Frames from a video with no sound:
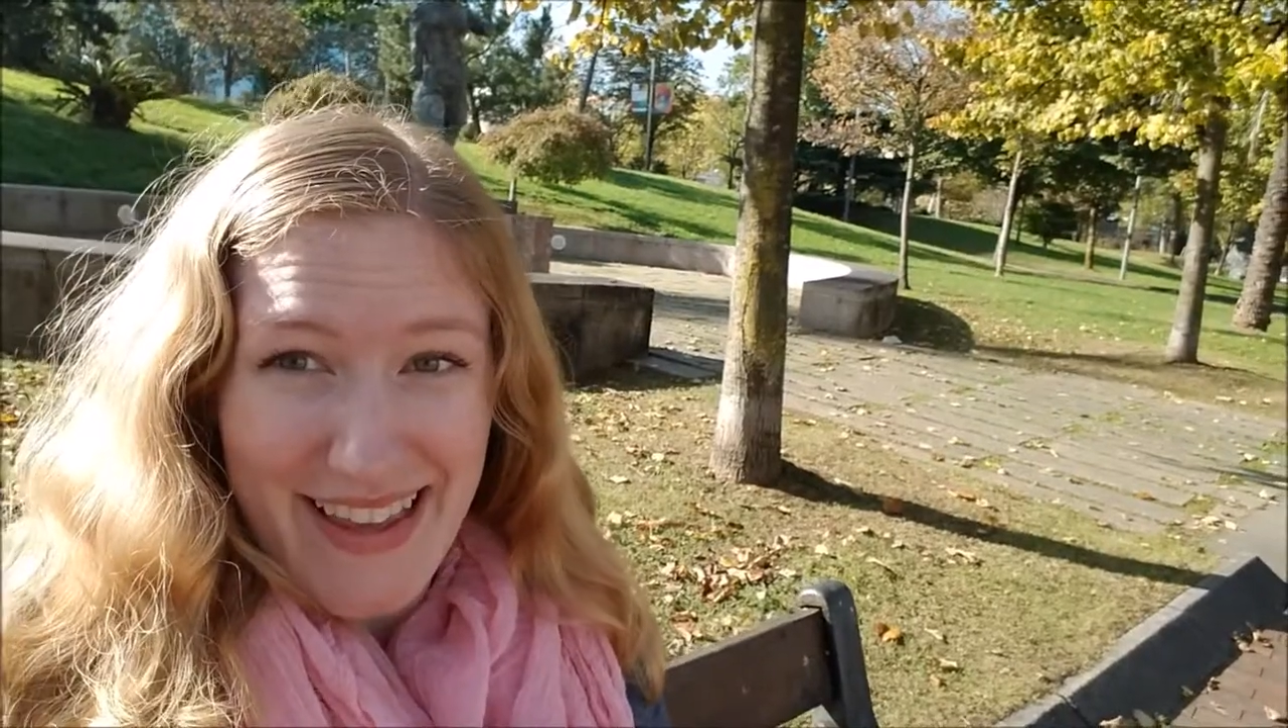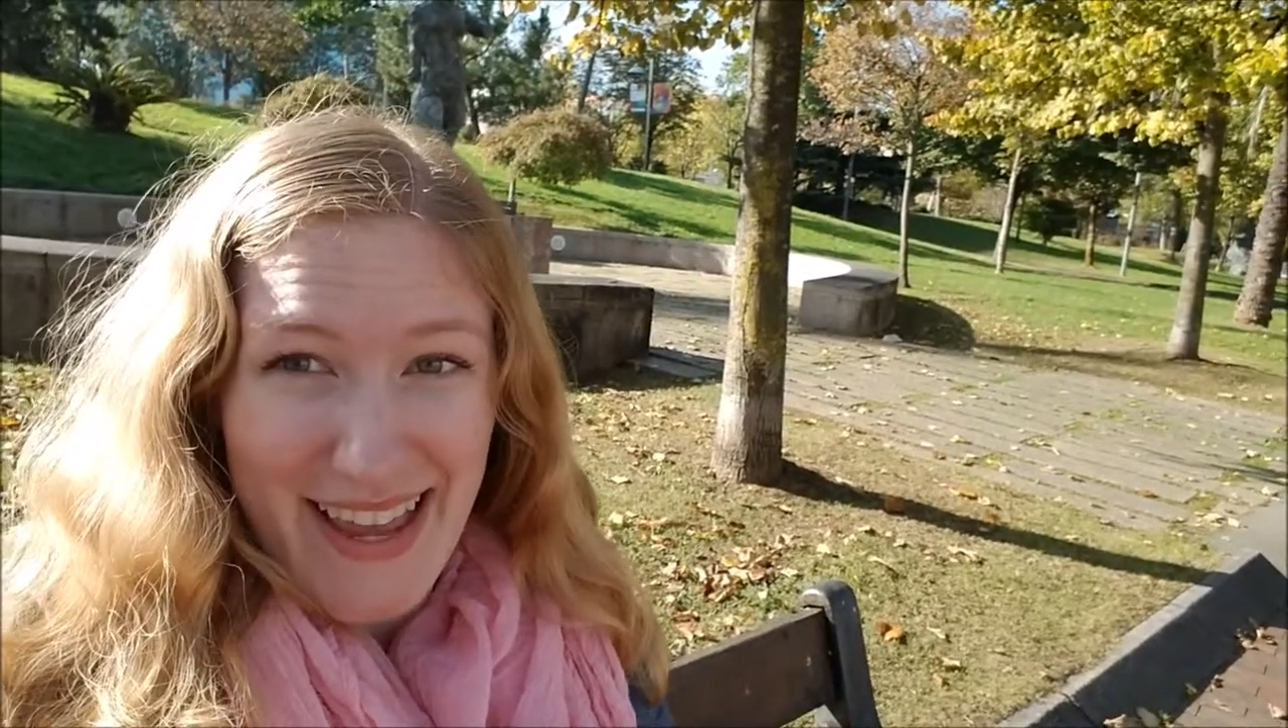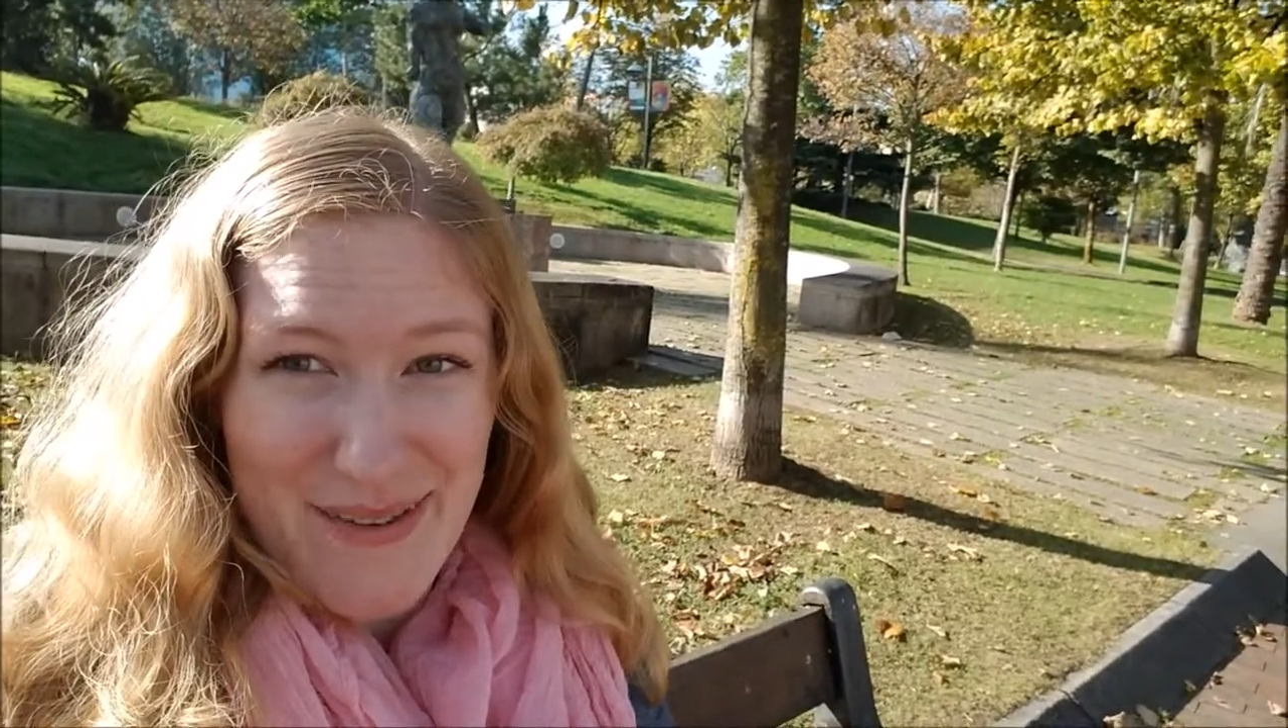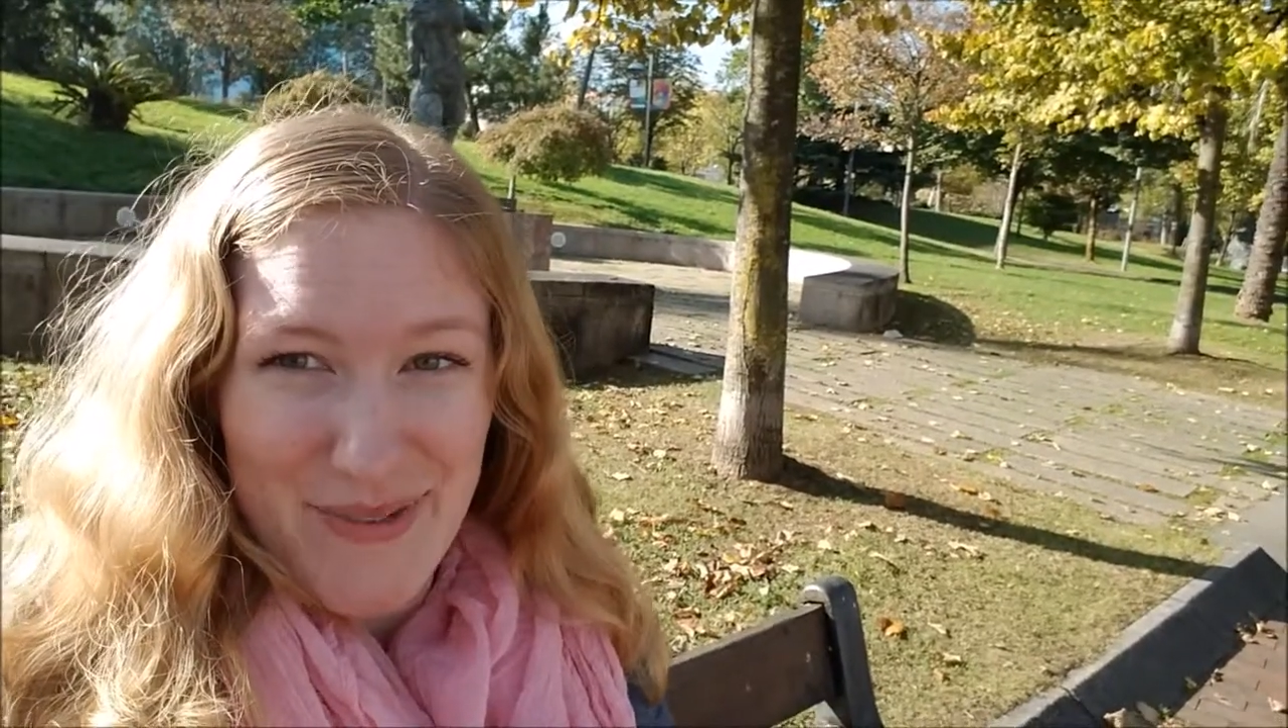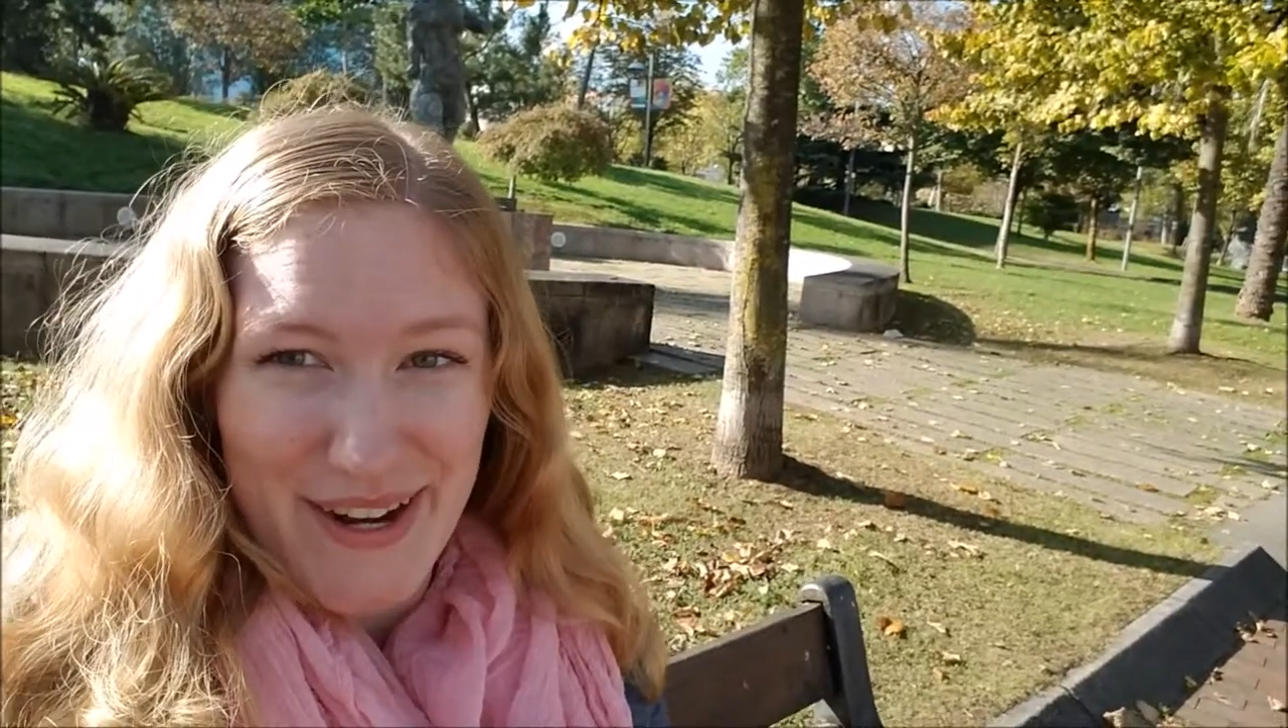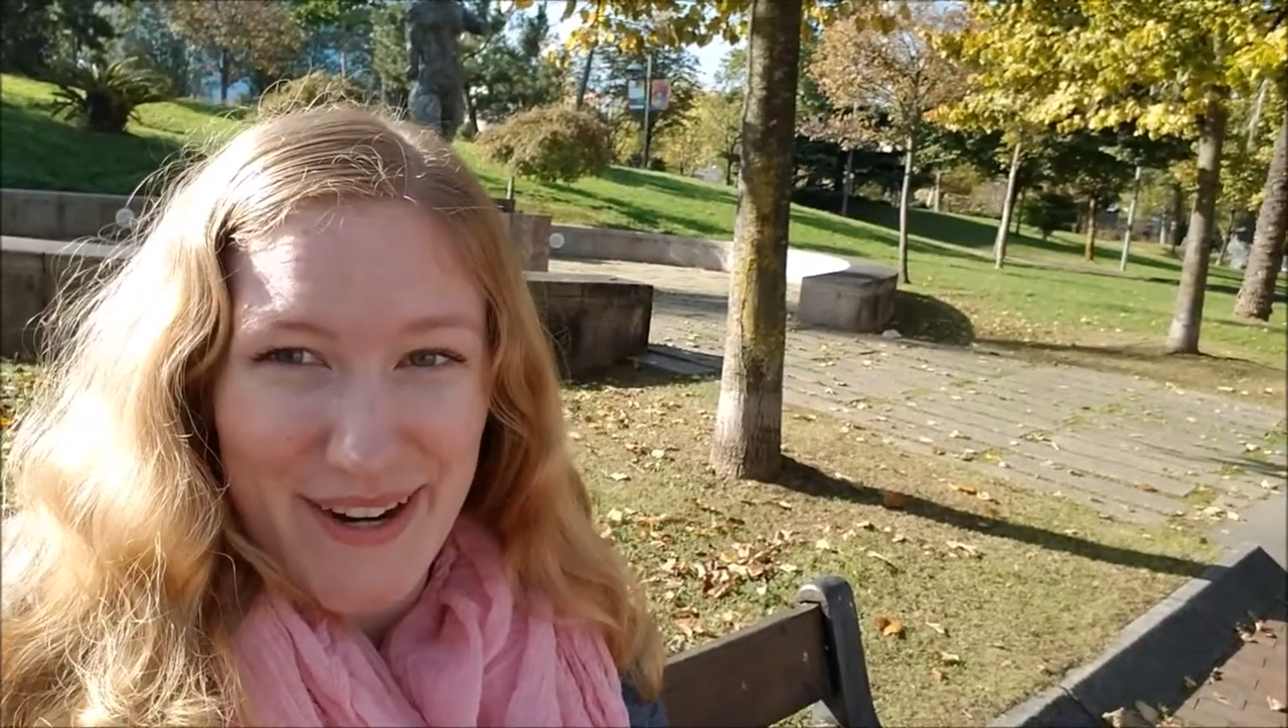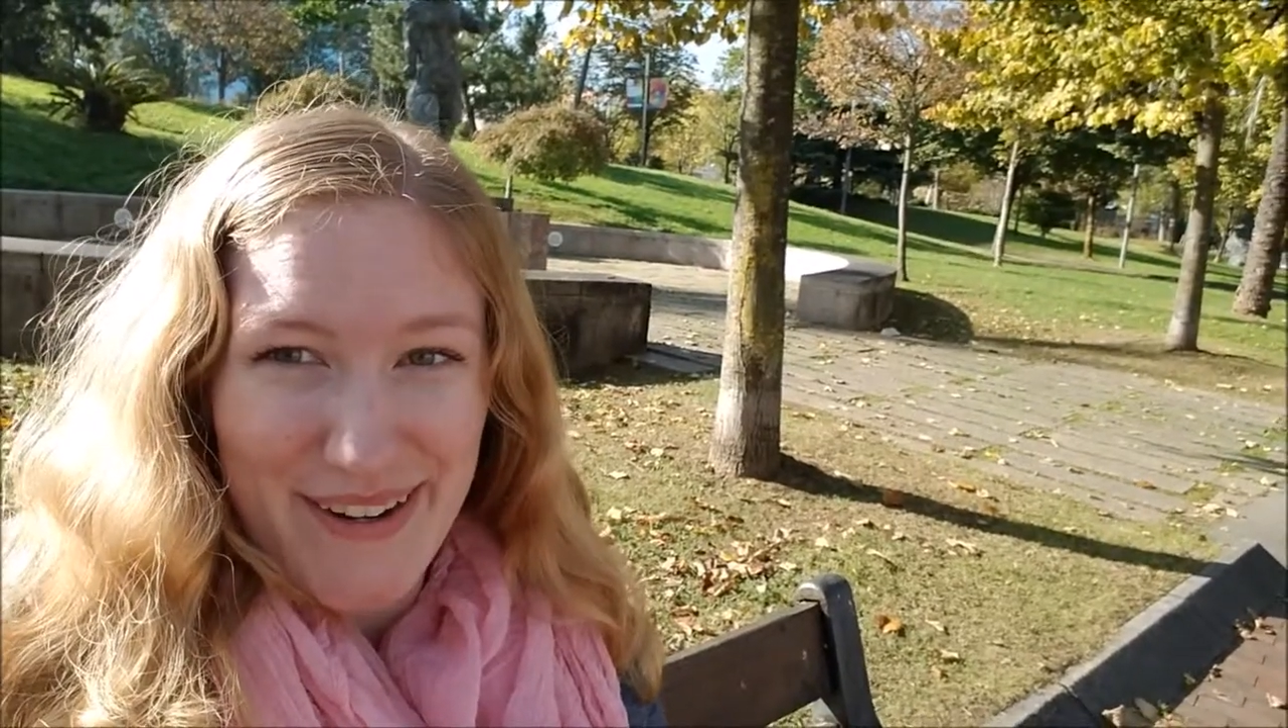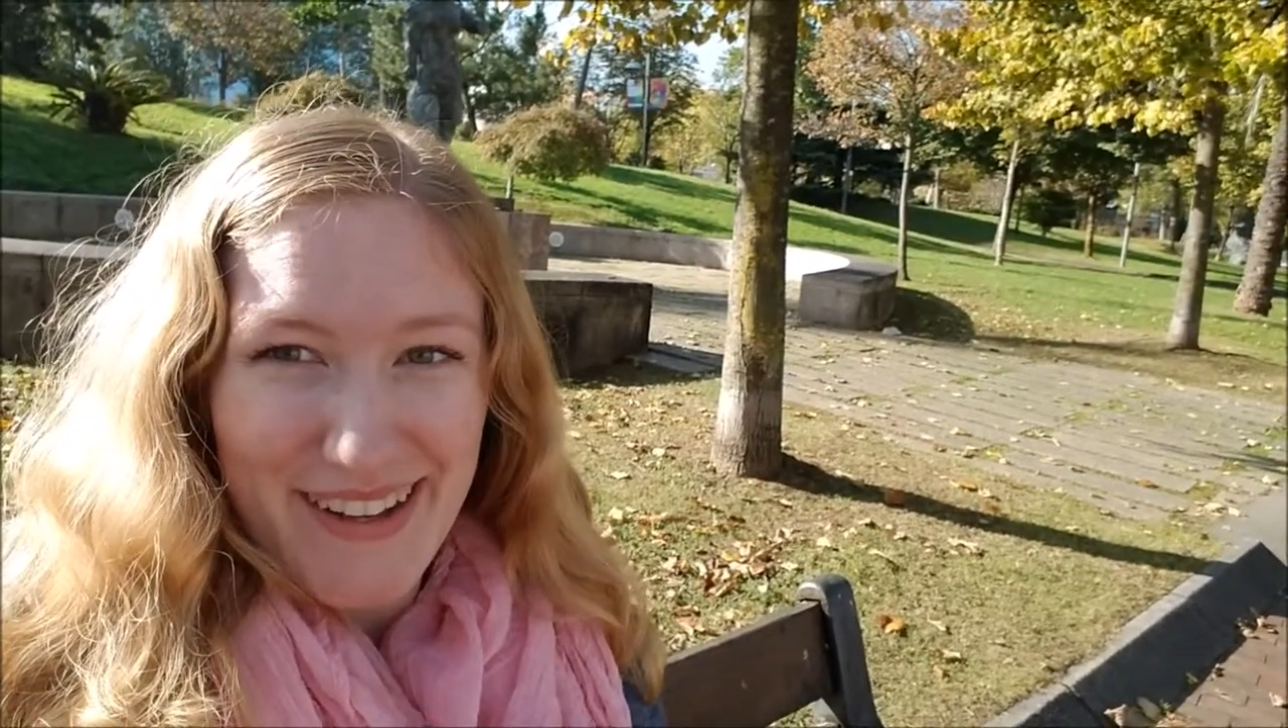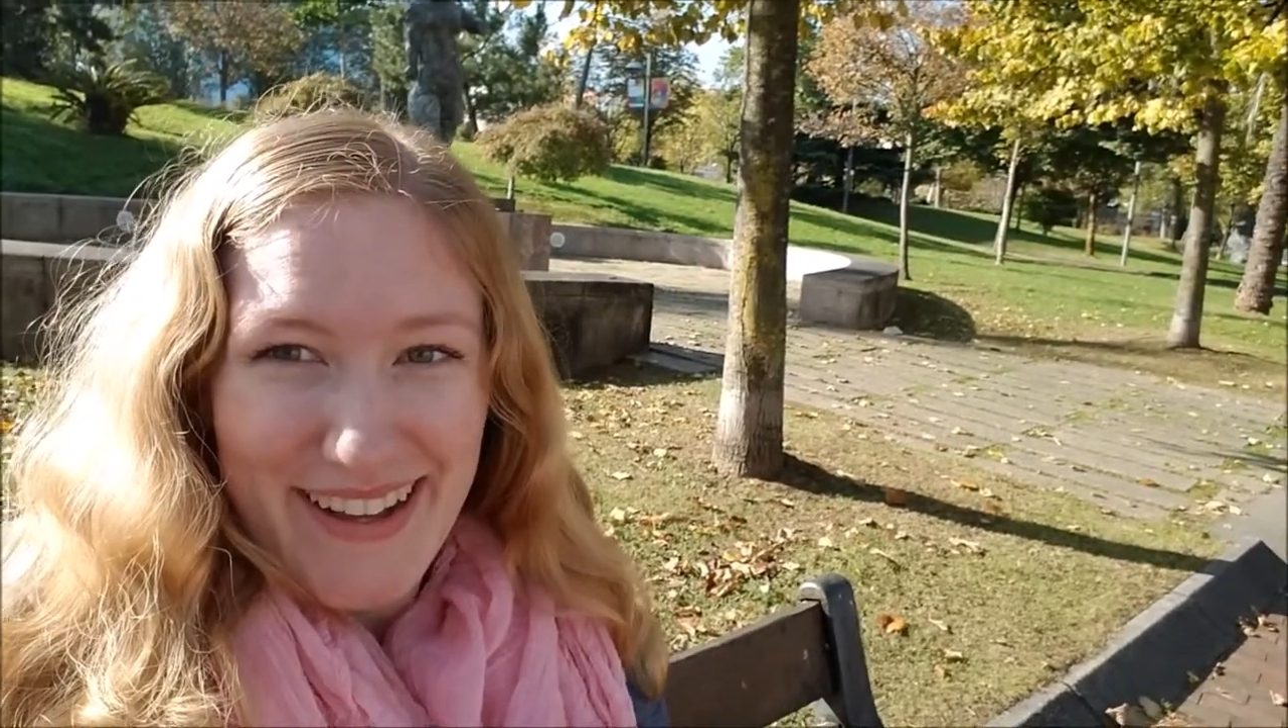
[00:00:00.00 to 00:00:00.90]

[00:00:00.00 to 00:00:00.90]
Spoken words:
came here.